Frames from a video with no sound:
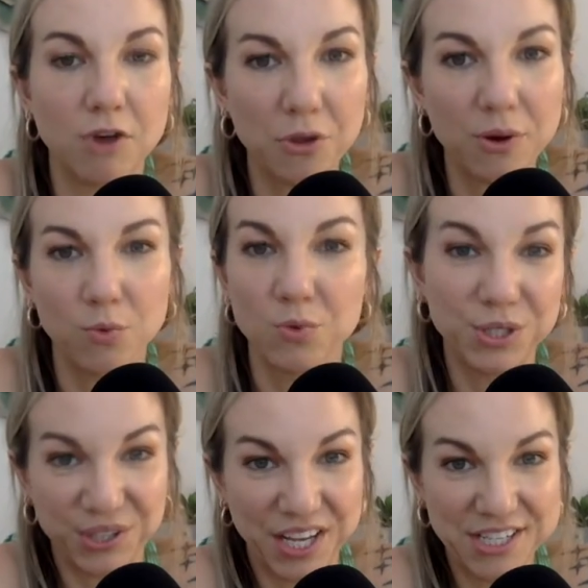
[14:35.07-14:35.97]
although I'd
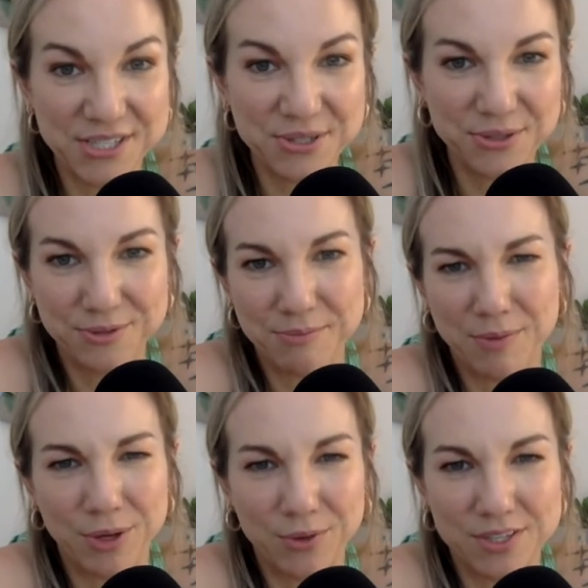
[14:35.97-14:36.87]
really like to,
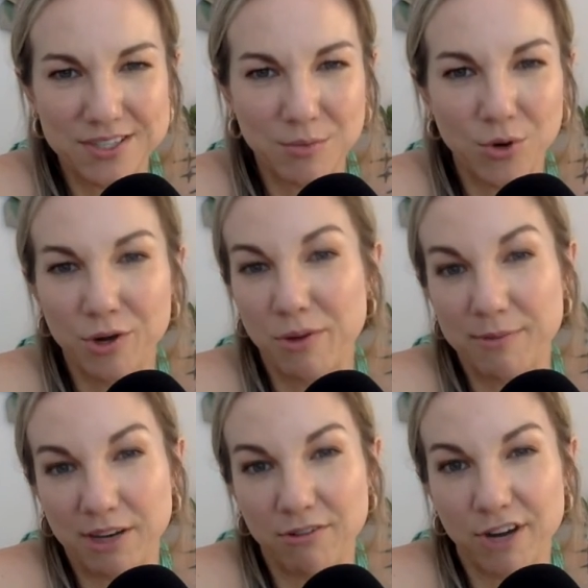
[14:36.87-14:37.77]
maybe I will at some point, or
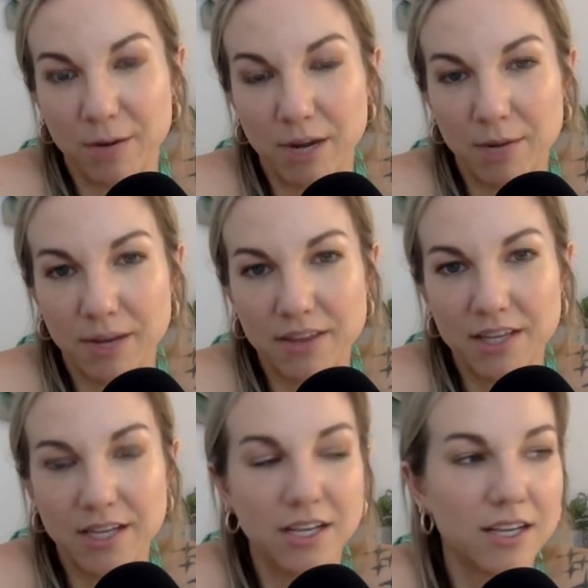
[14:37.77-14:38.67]
maybe I'll forget about it by
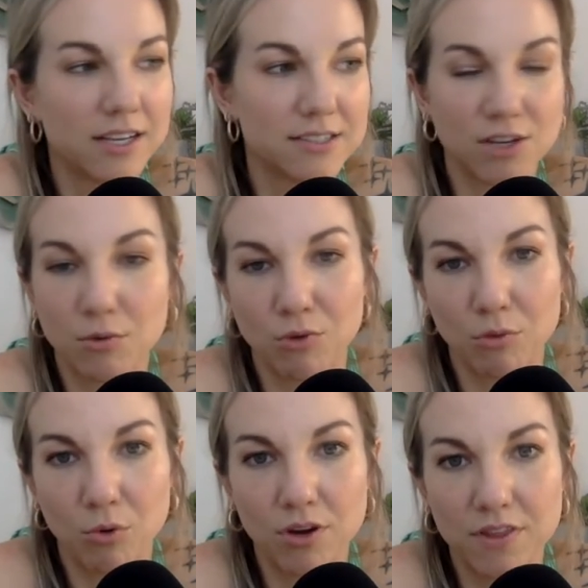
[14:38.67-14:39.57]
then because there are more
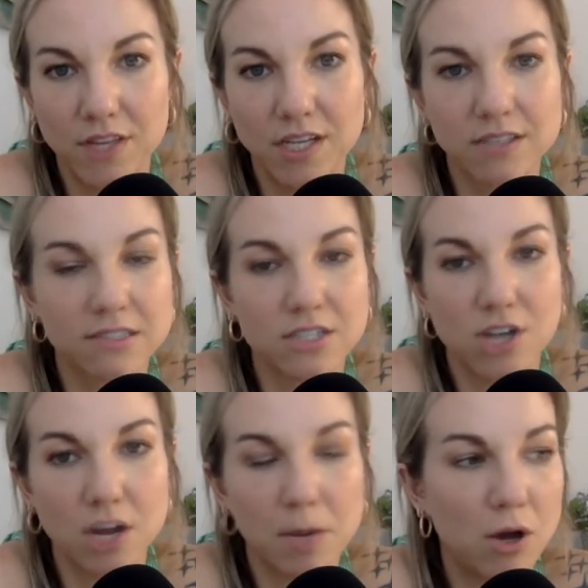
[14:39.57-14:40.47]
important things to
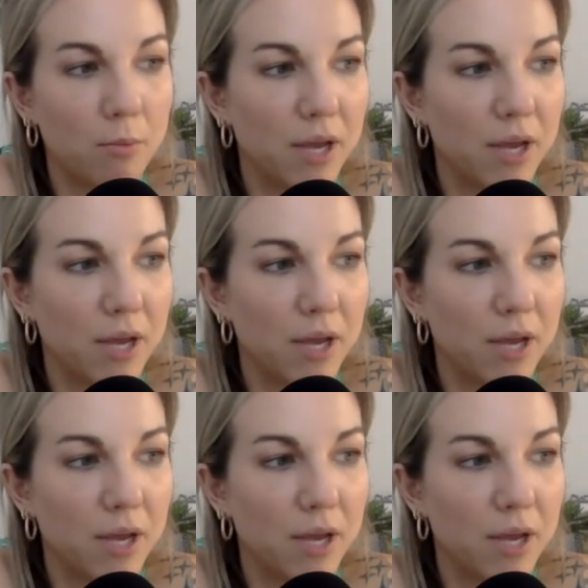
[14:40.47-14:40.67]
talk about.